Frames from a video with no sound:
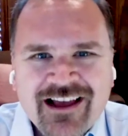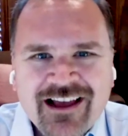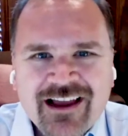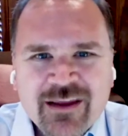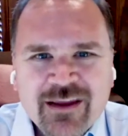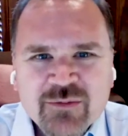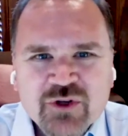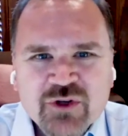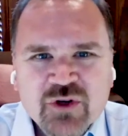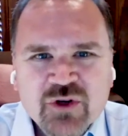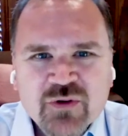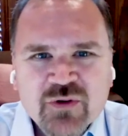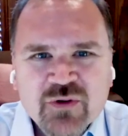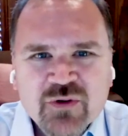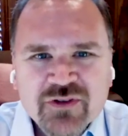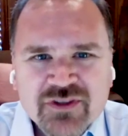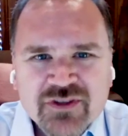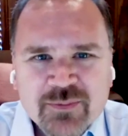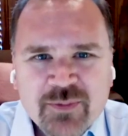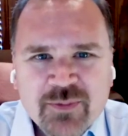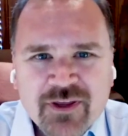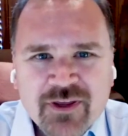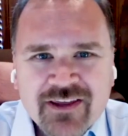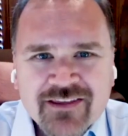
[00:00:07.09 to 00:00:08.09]
I am Joel
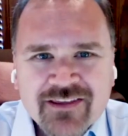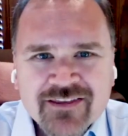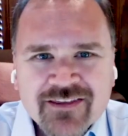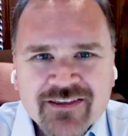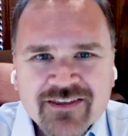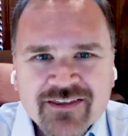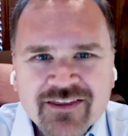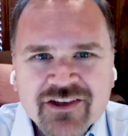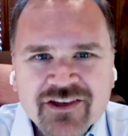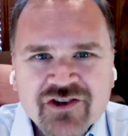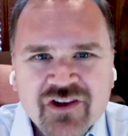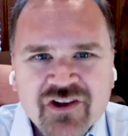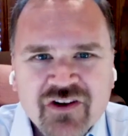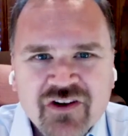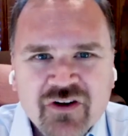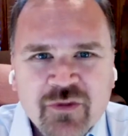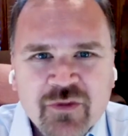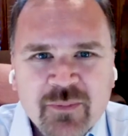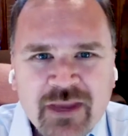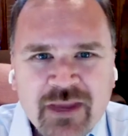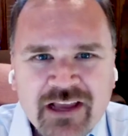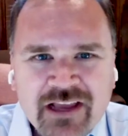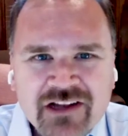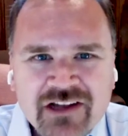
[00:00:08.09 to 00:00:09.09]
Spieth, the
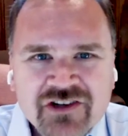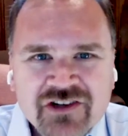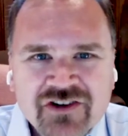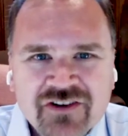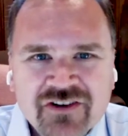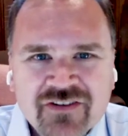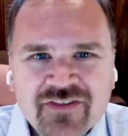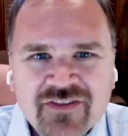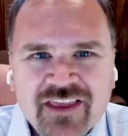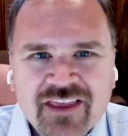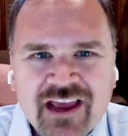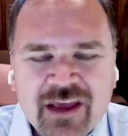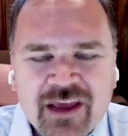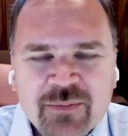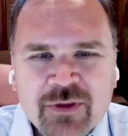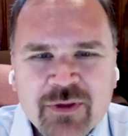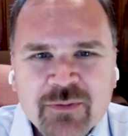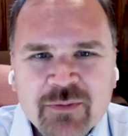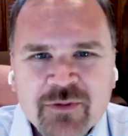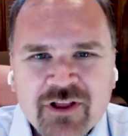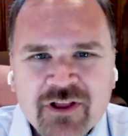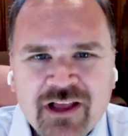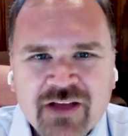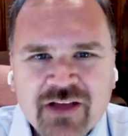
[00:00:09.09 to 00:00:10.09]
General Manager of the
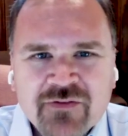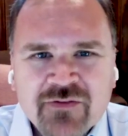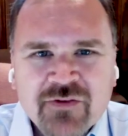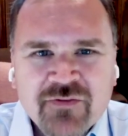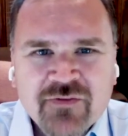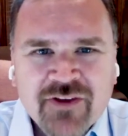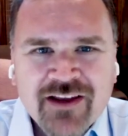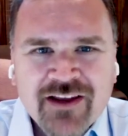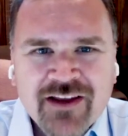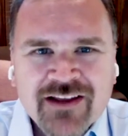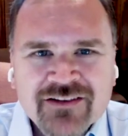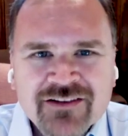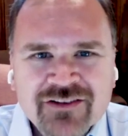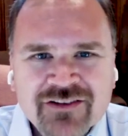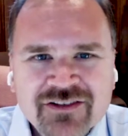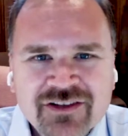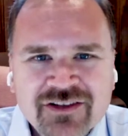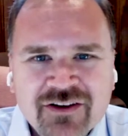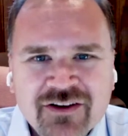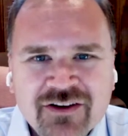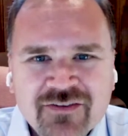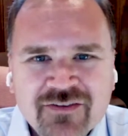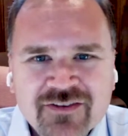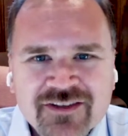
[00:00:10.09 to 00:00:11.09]
IBM Cloud for Financial
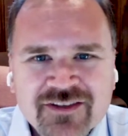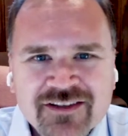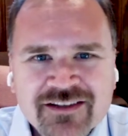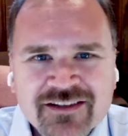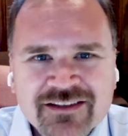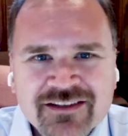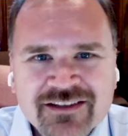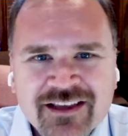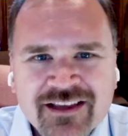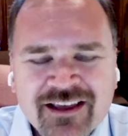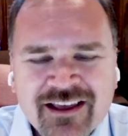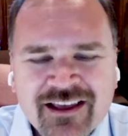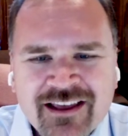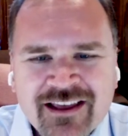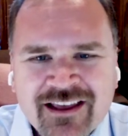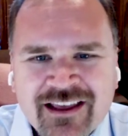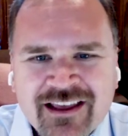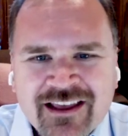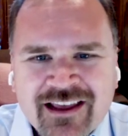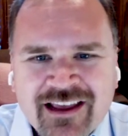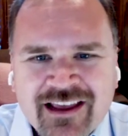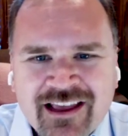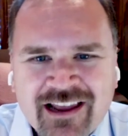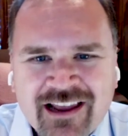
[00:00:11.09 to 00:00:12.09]
Services,
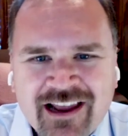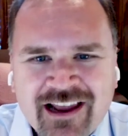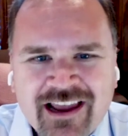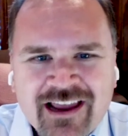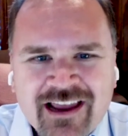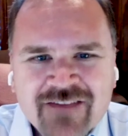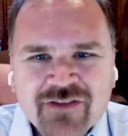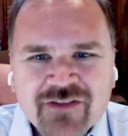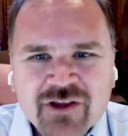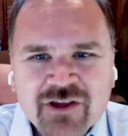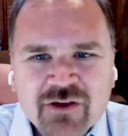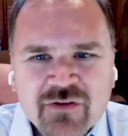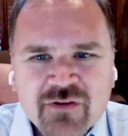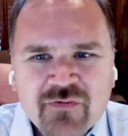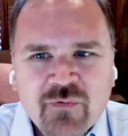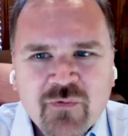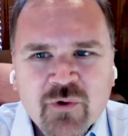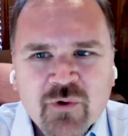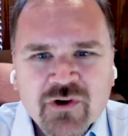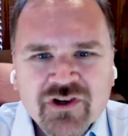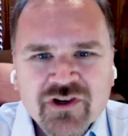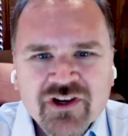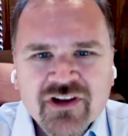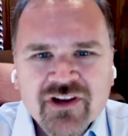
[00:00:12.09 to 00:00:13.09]
and I have the good
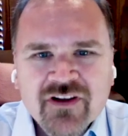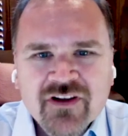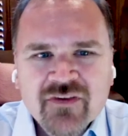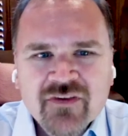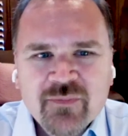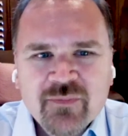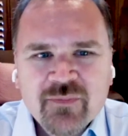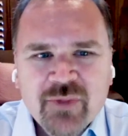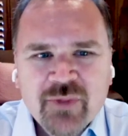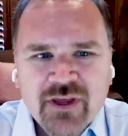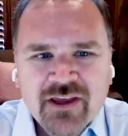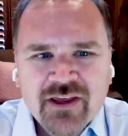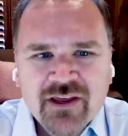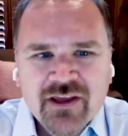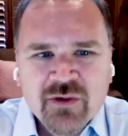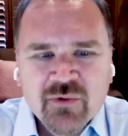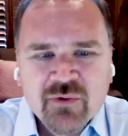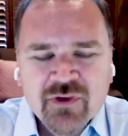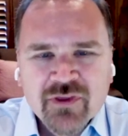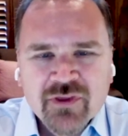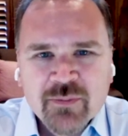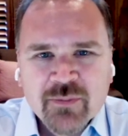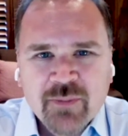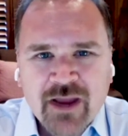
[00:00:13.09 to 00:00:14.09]
fortune of being
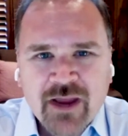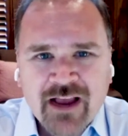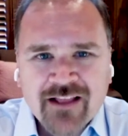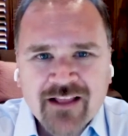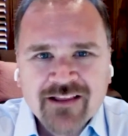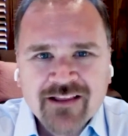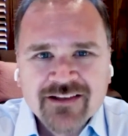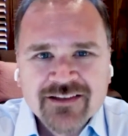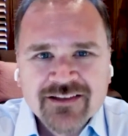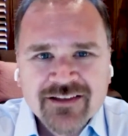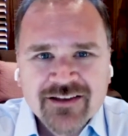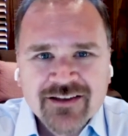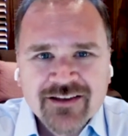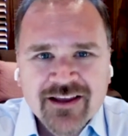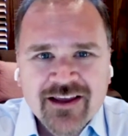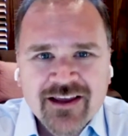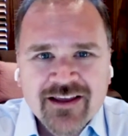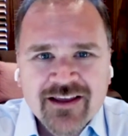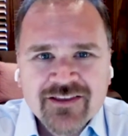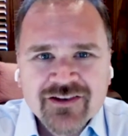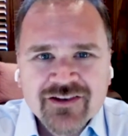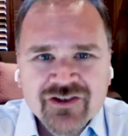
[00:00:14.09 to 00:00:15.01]
with Bala today,